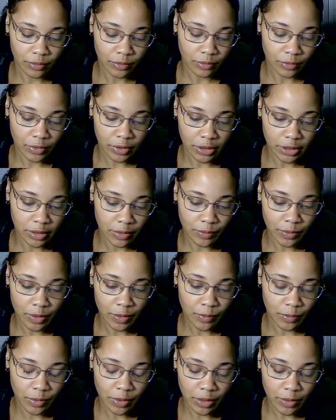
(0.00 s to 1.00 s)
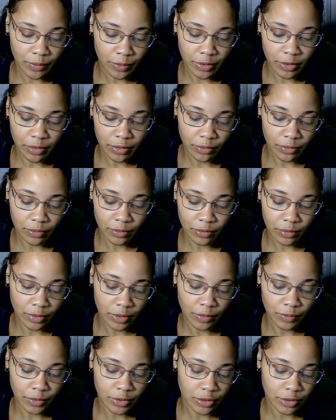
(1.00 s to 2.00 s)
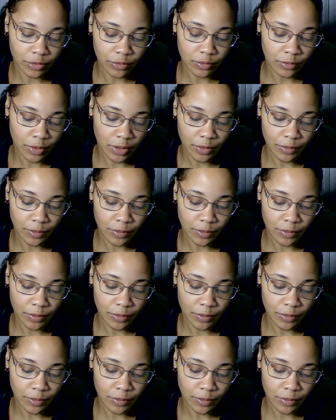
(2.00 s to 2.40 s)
what someone want with you or what you want